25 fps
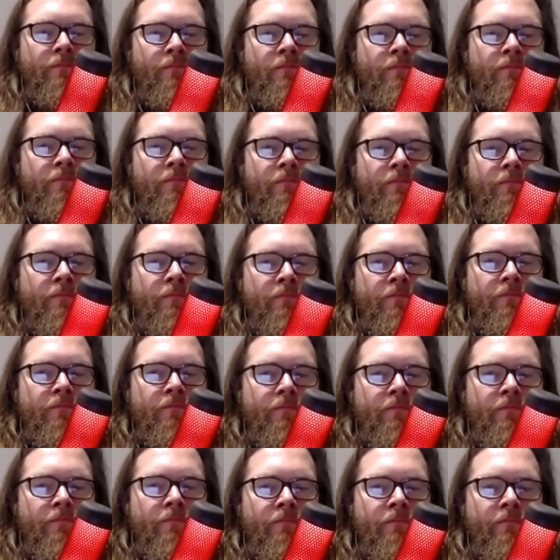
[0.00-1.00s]

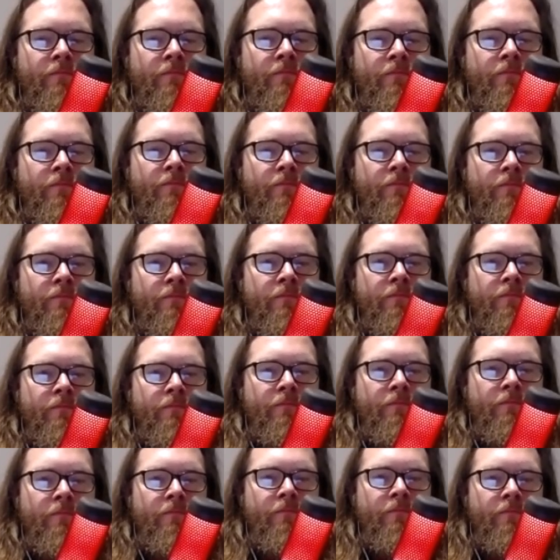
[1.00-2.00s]

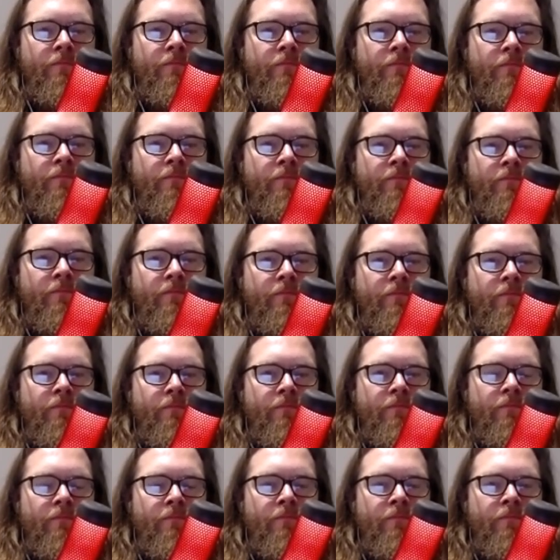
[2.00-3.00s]

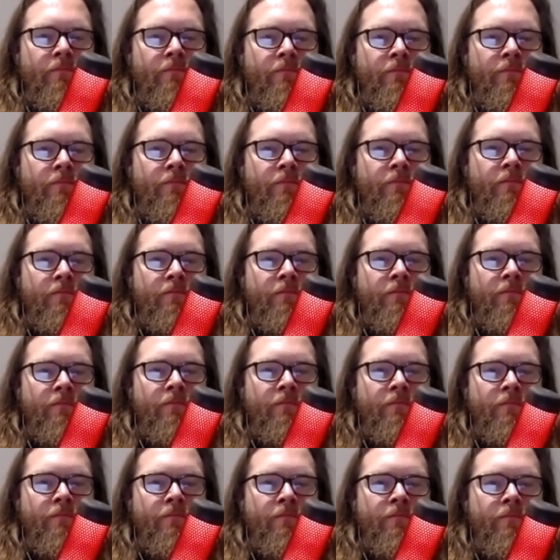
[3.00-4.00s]

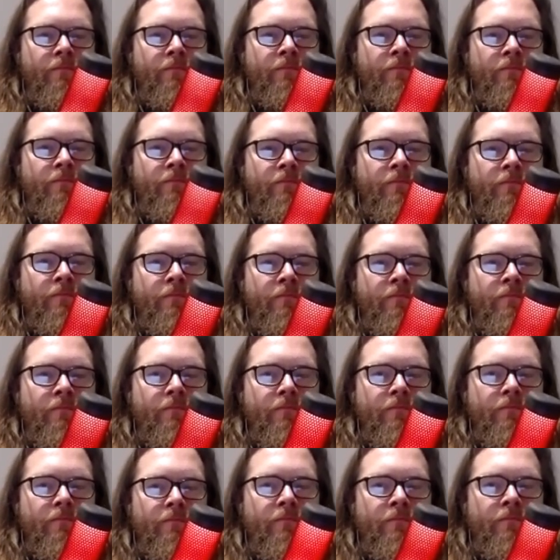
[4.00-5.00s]

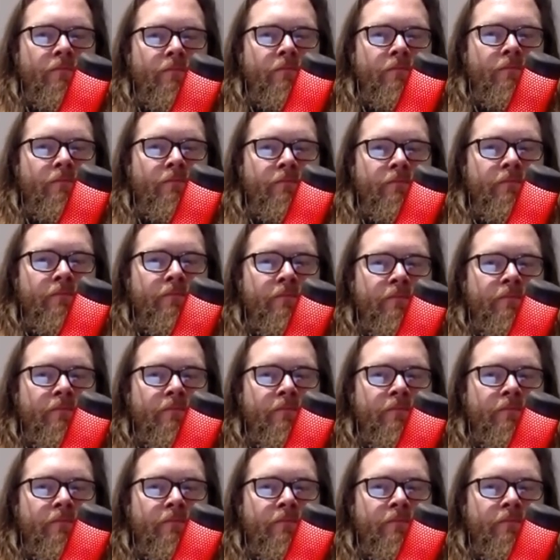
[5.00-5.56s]
The person shown says nothing.